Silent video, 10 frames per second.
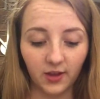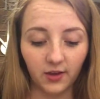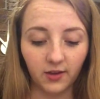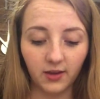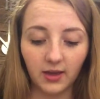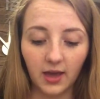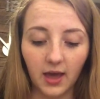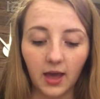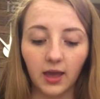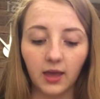
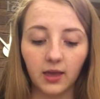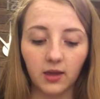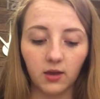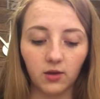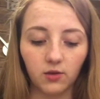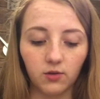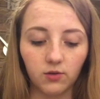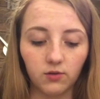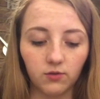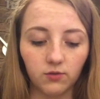Okay,
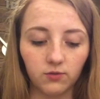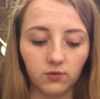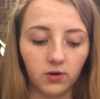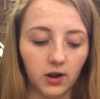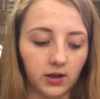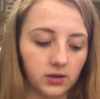right.